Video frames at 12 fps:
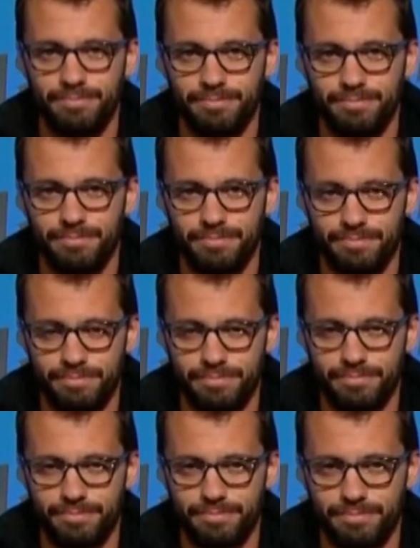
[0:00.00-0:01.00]

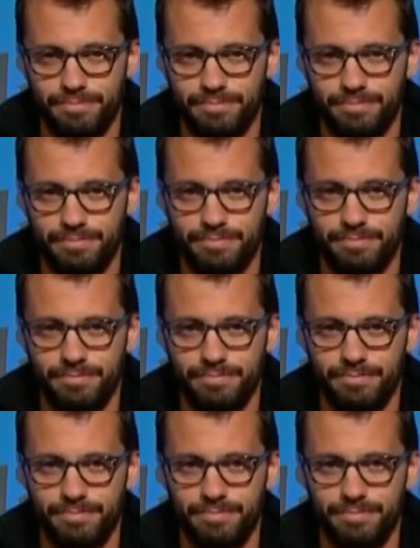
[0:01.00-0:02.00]

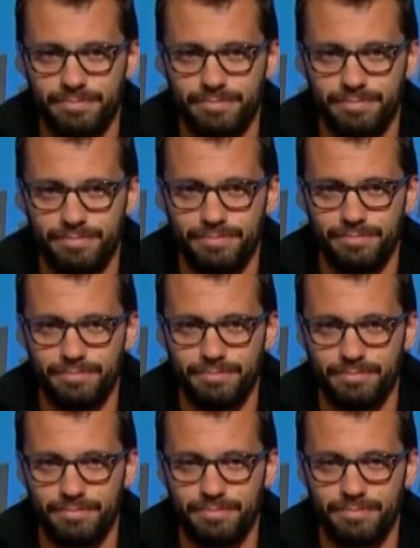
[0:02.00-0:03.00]

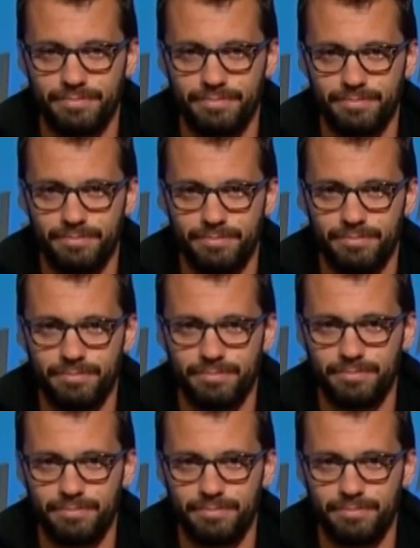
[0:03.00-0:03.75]
This person isn't speaking.